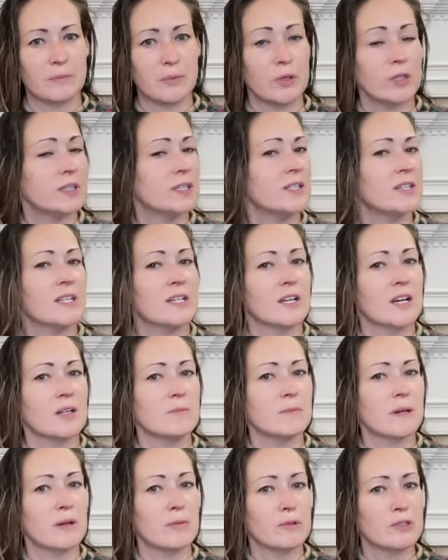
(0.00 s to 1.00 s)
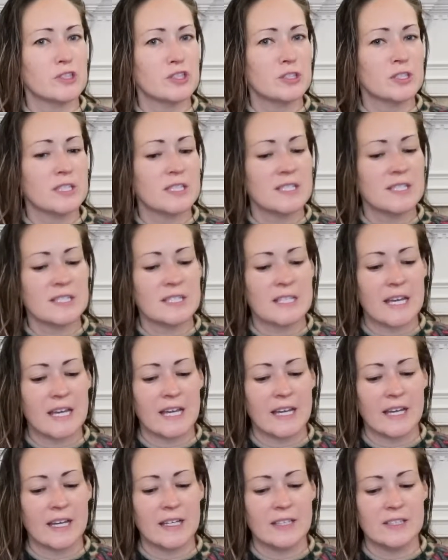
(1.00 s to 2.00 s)
put anything on my wish list
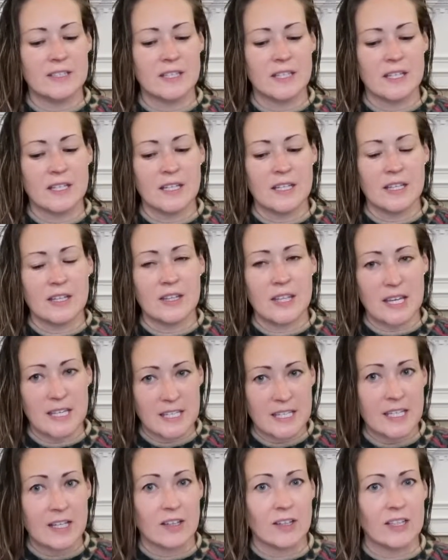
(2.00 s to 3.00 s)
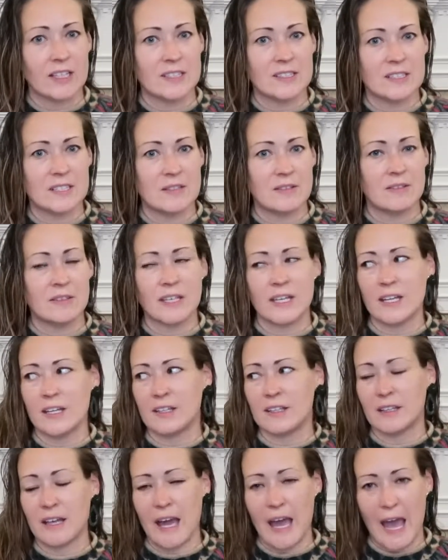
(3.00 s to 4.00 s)
and they kill it.
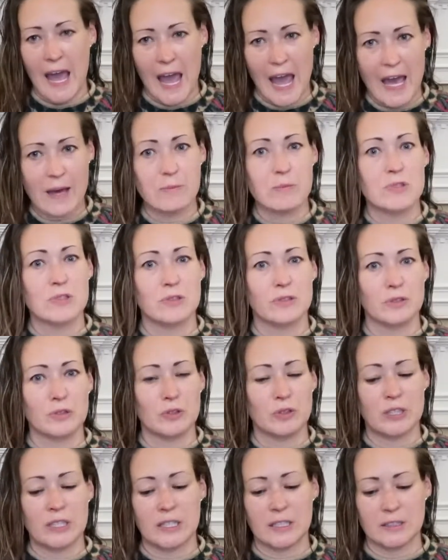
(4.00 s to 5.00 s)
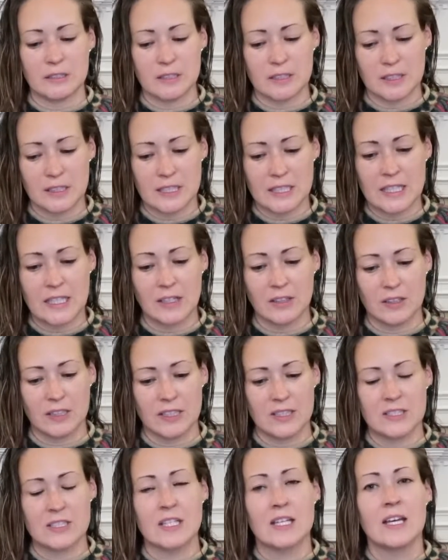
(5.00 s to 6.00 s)
They absolutely kill
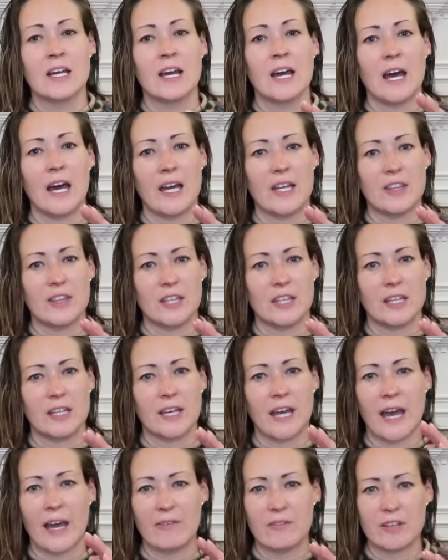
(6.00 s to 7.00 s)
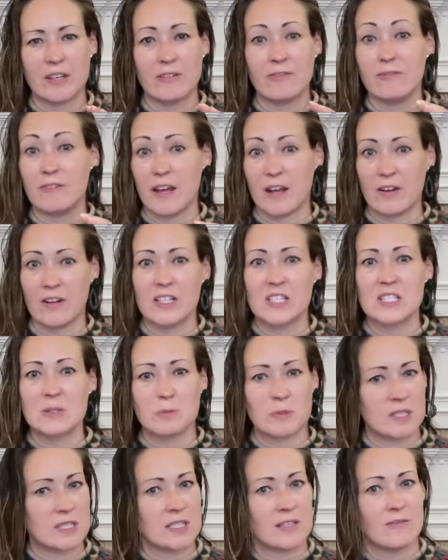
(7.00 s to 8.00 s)
it. I think having a very
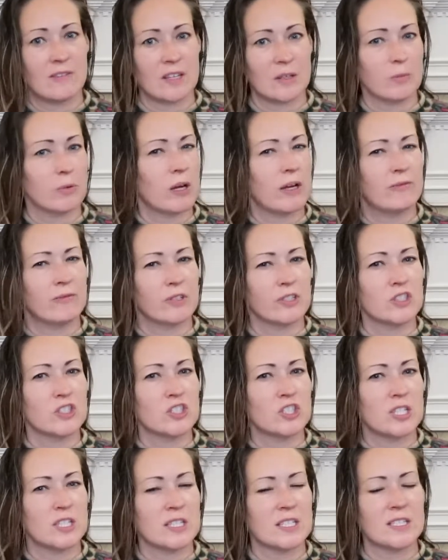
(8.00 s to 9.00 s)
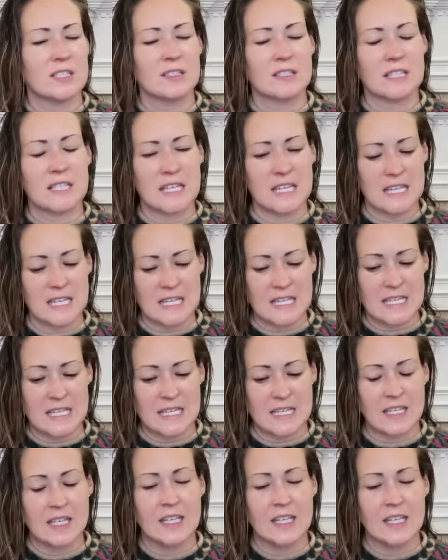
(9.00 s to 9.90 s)
specific preference sheet is key.